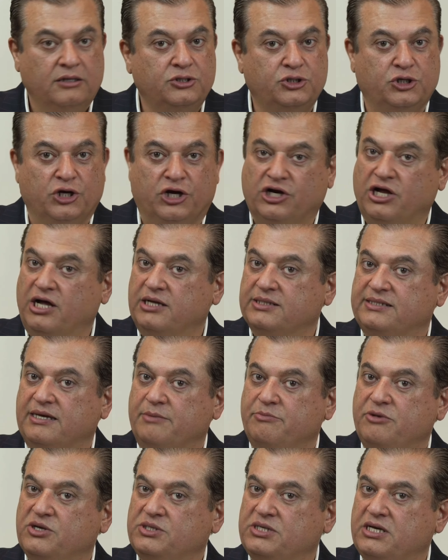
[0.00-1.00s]
Turn on
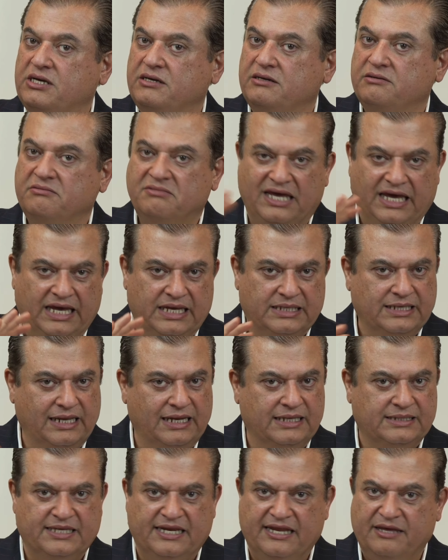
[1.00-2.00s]
some music, easy
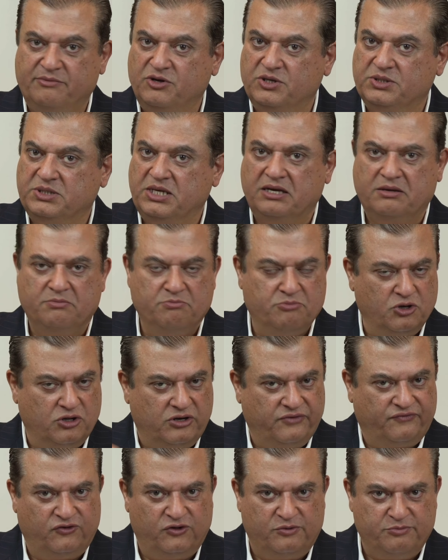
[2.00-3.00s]
listening music,
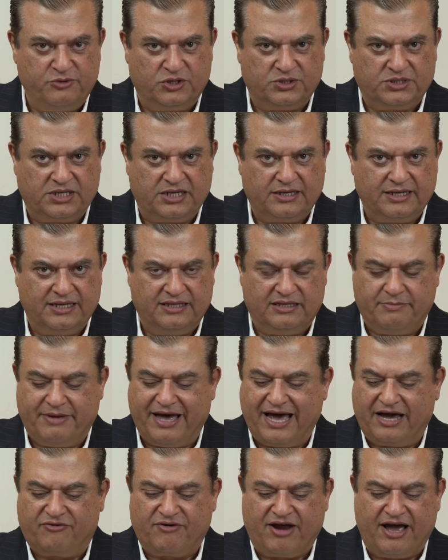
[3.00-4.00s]
beautiful music in the
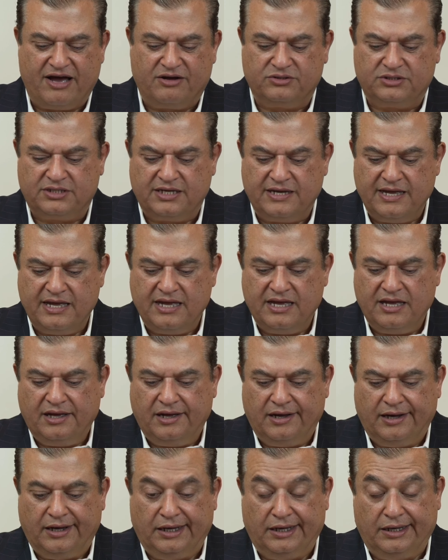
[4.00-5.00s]
background.
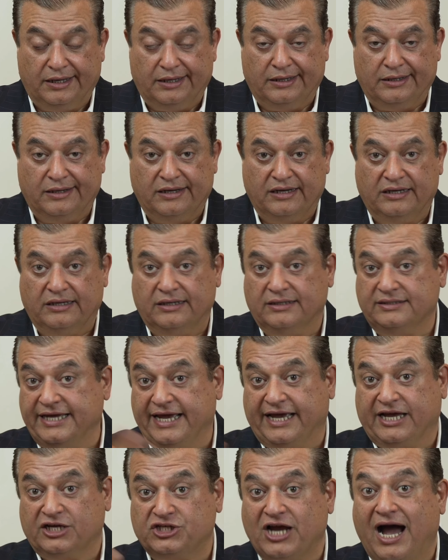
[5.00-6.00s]

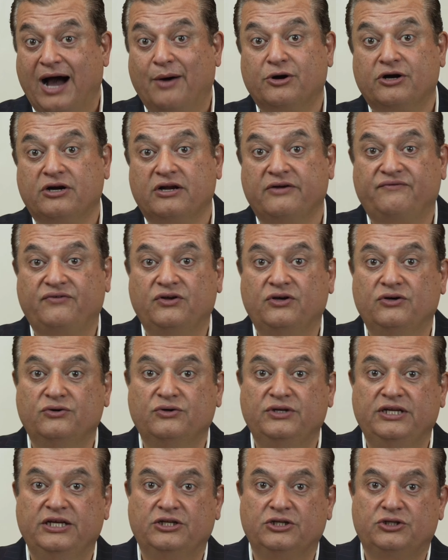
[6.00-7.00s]
Take a shower if
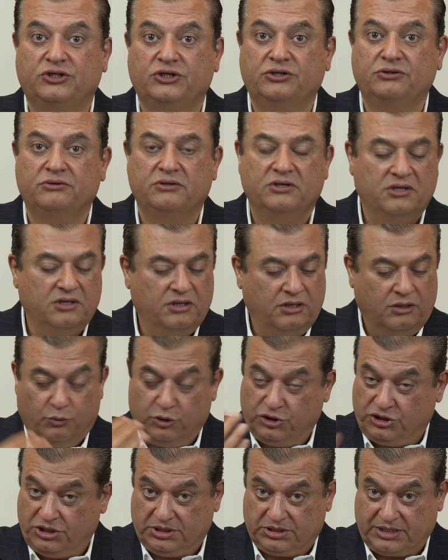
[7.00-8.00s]
you needed to,
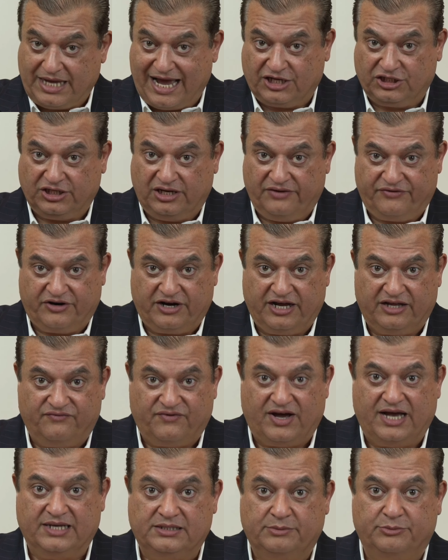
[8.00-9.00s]
which is actually very
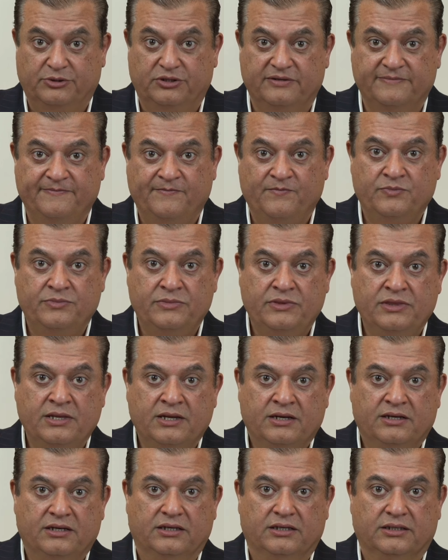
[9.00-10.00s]
advisable.
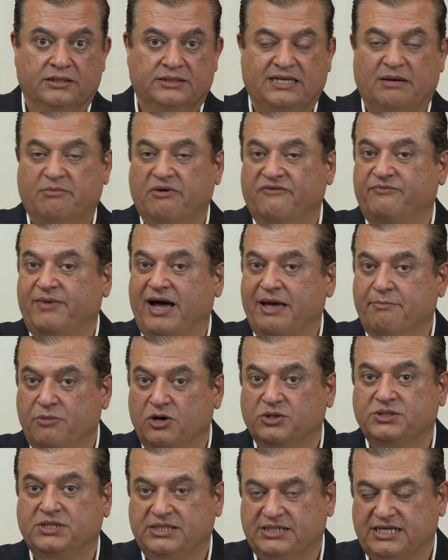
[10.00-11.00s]
Some of my
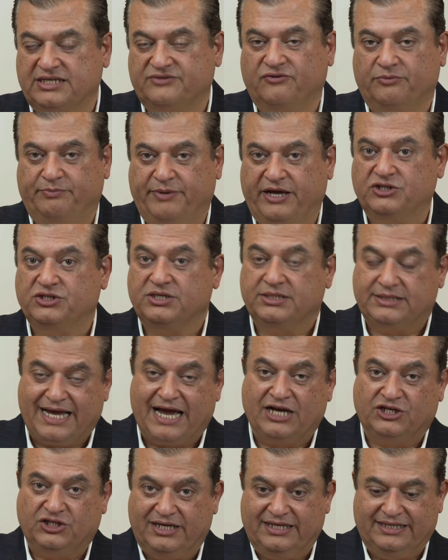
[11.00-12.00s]
most successful patients
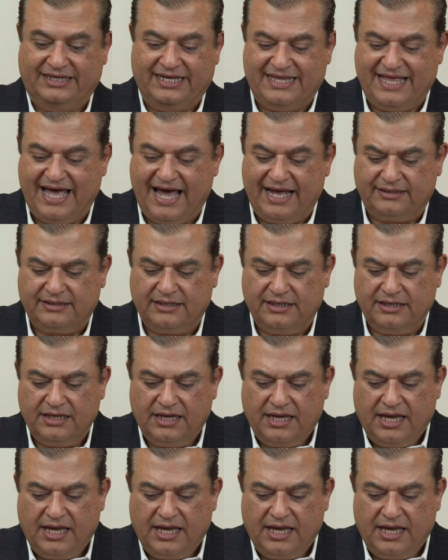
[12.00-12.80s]
actually did that.